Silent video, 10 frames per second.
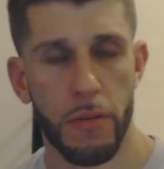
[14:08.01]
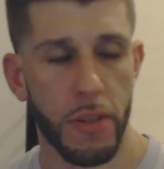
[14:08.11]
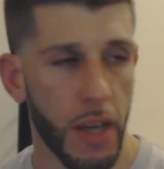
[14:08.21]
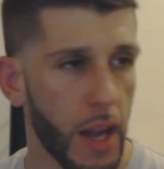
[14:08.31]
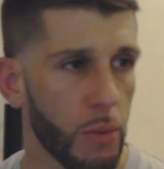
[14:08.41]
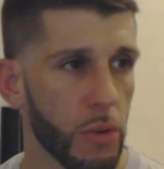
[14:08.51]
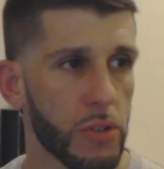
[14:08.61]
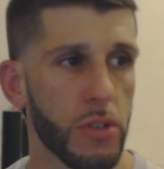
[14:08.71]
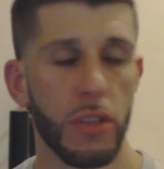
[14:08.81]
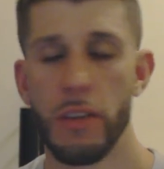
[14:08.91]
If the guy
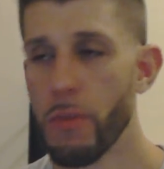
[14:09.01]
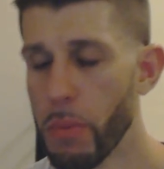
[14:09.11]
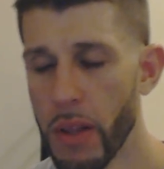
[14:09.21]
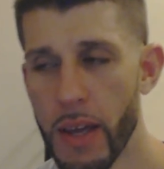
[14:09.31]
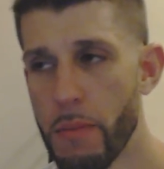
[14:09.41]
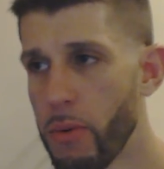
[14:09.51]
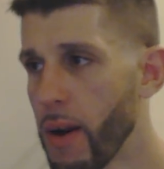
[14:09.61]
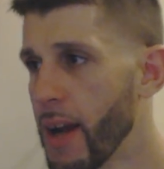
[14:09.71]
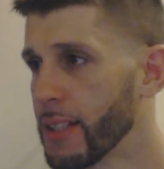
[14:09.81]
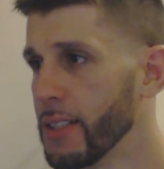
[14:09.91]
was to leave a play in
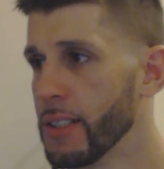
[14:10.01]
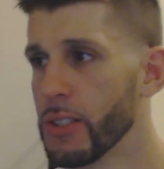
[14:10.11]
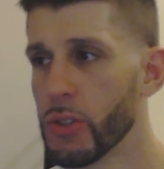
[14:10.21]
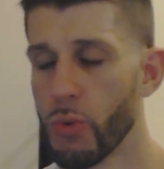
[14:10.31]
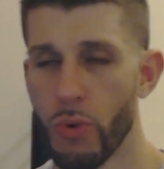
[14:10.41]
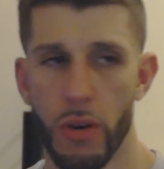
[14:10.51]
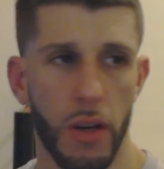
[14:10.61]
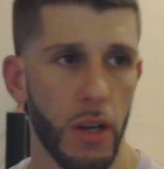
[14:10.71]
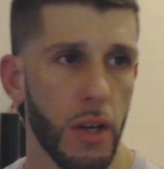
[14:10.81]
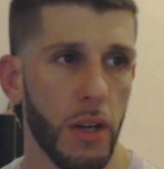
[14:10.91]
practice
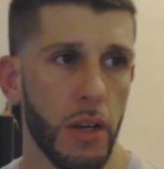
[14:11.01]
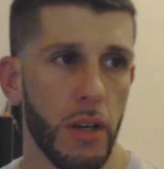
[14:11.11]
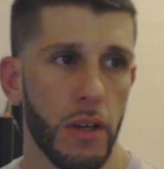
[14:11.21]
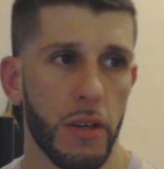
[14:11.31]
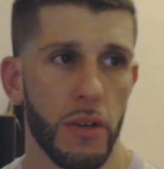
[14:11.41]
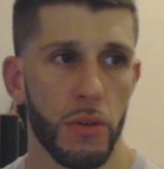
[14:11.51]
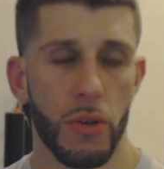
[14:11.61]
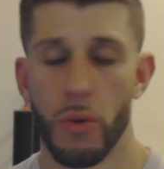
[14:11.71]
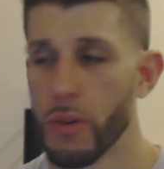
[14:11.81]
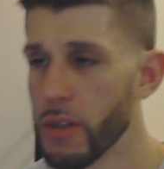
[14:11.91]
or
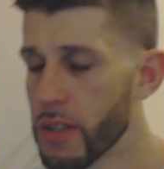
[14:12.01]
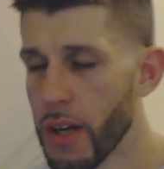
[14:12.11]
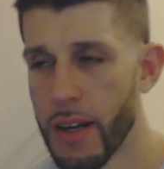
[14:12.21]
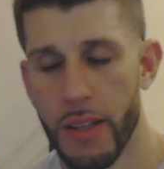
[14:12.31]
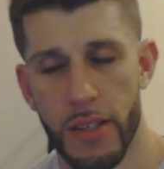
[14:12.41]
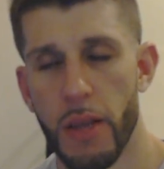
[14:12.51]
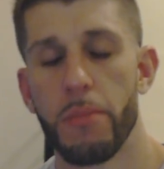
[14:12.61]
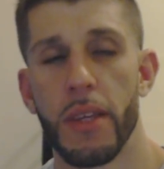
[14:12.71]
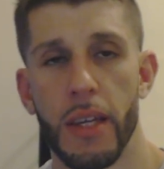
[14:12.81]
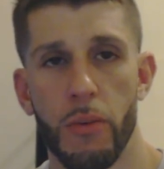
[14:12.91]
go to the side
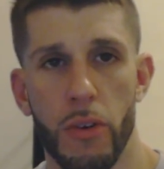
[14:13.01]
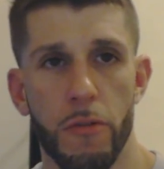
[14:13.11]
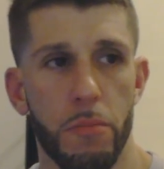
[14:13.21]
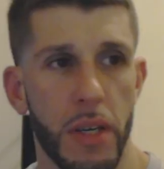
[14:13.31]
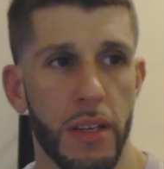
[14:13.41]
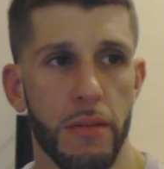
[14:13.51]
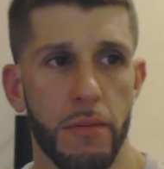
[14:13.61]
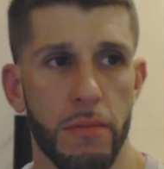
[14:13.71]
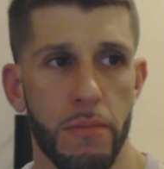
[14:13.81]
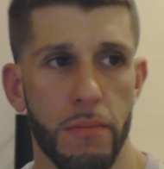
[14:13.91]
something, it would have
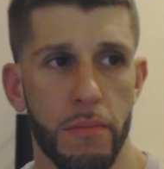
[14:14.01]
been